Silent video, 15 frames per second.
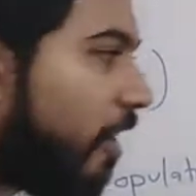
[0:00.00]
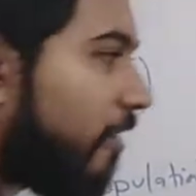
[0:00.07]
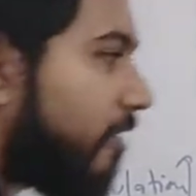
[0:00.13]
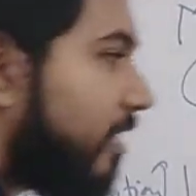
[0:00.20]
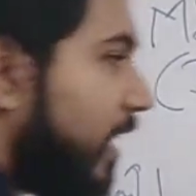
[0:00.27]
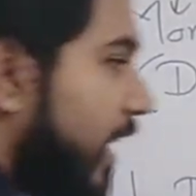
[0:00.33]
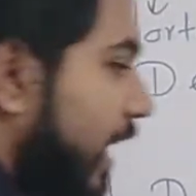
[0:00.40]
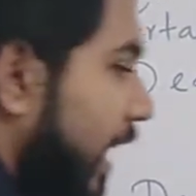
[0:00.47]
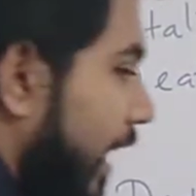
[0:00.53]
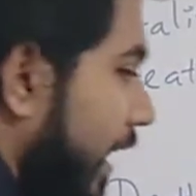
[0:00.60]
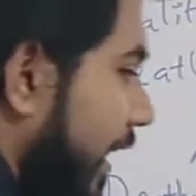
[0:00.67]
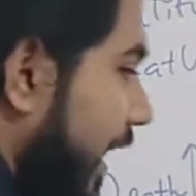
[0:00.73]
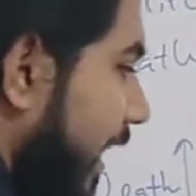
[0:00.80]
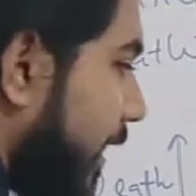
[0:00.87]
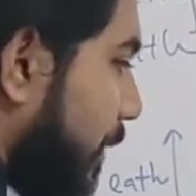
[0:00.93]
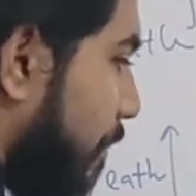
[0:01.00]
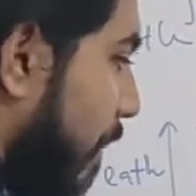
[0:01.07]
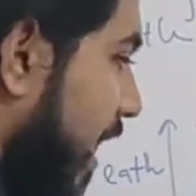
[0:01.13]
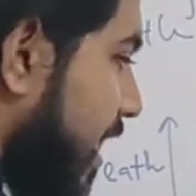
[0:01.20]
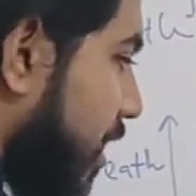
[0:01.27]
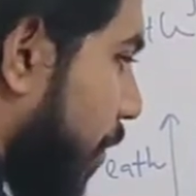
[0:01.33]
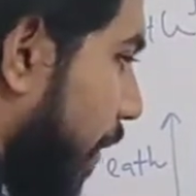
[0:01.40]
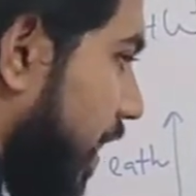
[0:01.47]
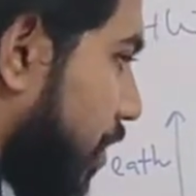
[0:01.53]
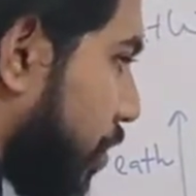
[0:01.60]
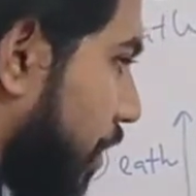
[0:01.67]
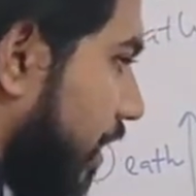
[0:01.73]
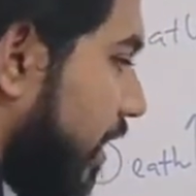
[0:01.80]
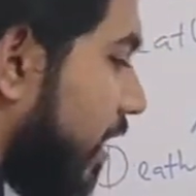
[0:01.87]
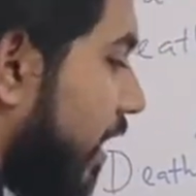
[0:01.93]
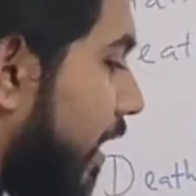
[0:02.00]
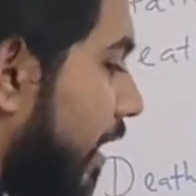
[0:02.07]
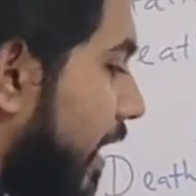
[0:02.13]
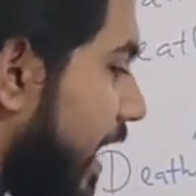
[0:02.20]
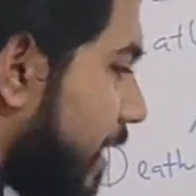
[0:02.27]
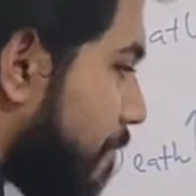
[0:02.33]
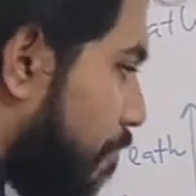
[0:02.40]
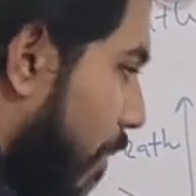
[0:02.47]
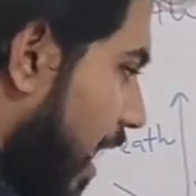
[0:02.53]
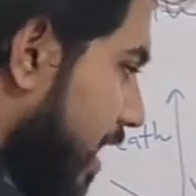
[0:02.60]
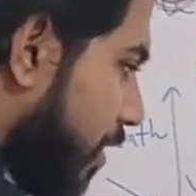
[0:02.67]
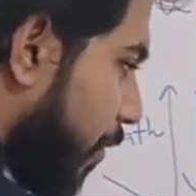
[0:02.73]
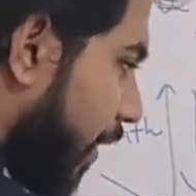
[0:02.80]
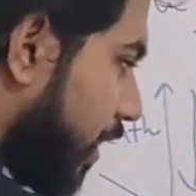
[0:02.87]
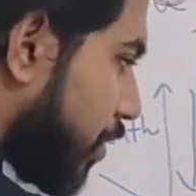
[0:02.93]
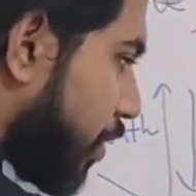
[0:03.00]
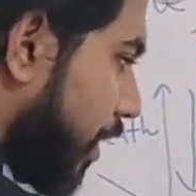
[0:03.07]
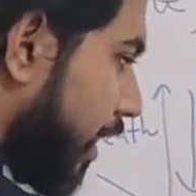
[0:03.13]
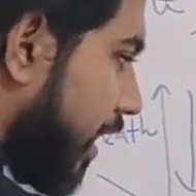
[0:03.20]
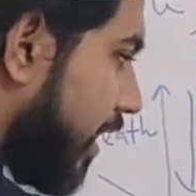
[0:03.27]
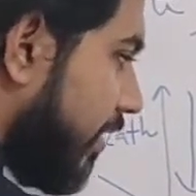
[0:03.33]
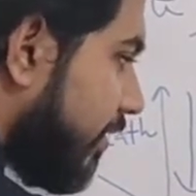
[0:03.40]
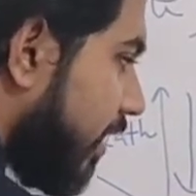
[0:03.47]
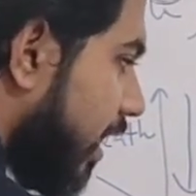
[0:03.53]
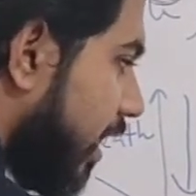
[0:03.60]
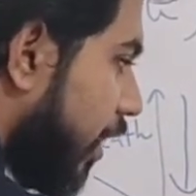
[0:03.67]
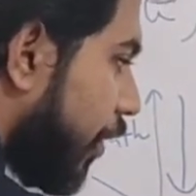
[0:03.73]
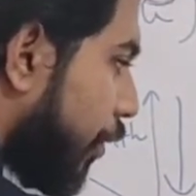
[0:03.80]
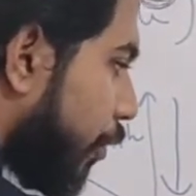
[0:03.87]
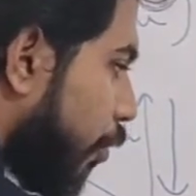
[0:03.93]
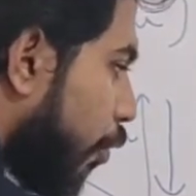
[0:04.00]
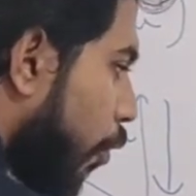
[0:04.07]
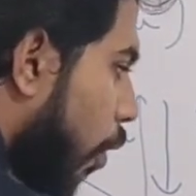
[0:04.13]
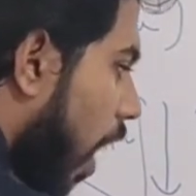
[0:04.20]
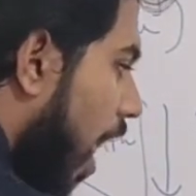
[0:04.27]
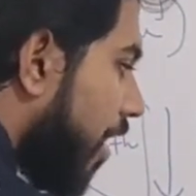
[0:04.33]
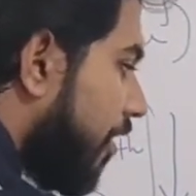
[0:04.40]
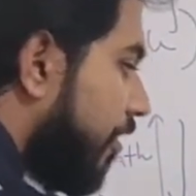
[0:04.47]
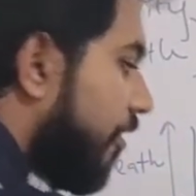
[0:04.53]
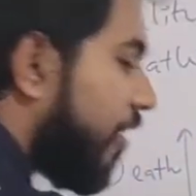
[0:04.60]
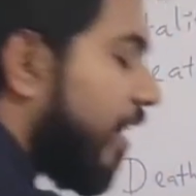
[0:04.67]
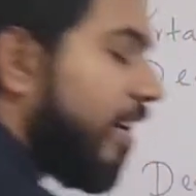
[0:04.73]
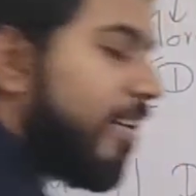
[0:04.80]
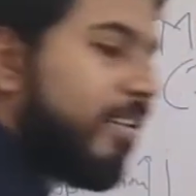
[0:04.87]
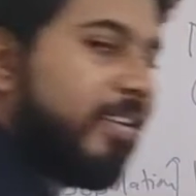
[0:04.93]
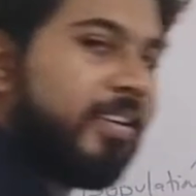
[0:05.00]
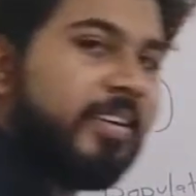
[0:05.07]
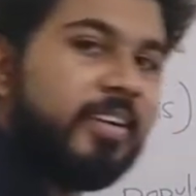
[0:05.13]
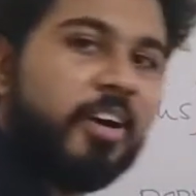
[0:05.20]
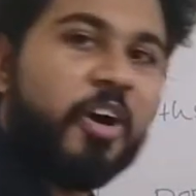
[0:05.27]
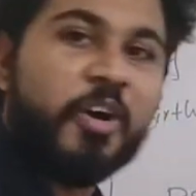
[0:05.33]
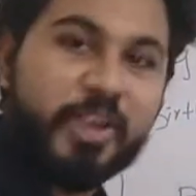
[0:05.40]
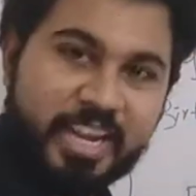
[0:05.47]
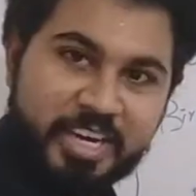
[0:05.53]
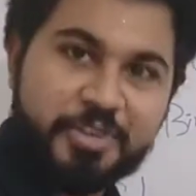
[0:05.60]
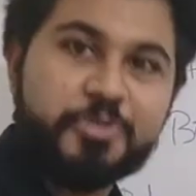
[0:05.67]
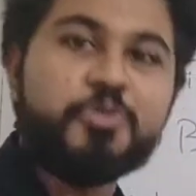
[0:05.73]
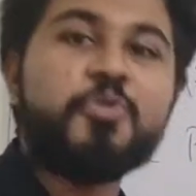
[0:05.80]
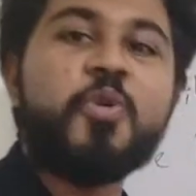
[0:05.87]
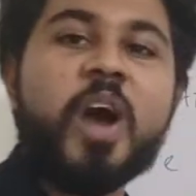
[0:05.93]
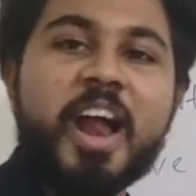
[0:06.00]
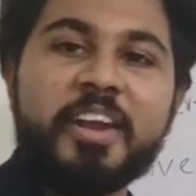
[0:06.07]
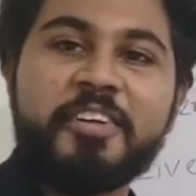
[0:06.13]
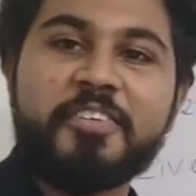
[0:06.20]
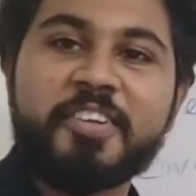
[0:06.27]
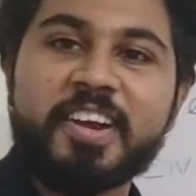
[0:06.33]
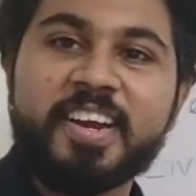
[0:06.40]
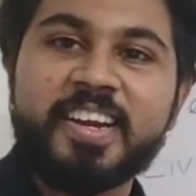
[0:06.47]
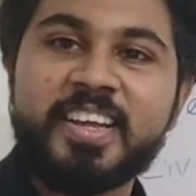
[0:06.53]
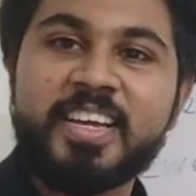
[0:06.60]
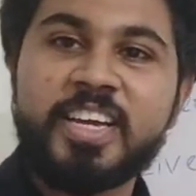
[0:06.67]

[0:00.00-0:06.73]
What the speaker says: of the net migration? Net migration is 200. Okay, 200.